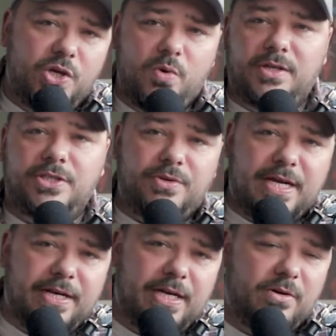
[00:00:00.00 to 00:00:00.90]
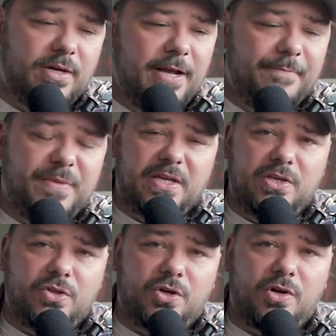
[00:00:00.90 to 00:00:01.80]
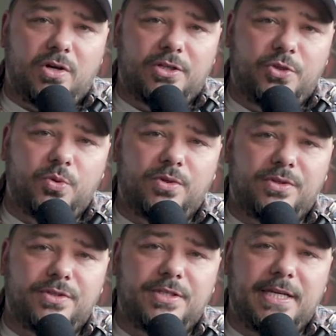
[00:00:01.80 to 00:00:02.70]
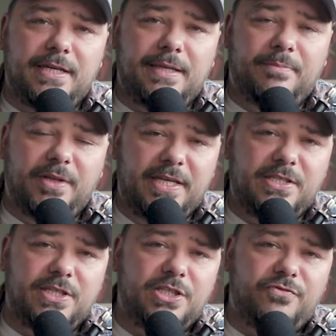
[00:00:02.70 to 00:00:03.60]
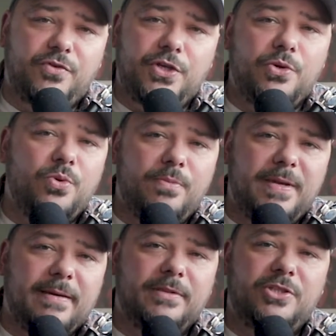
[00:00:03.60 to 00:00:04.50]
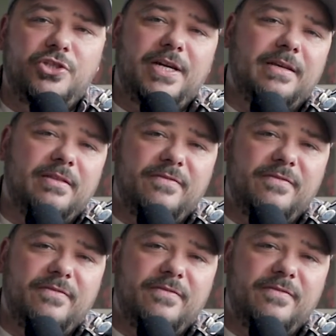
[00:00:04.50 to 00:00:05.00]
You also now know that there are tools and places for you to be able to check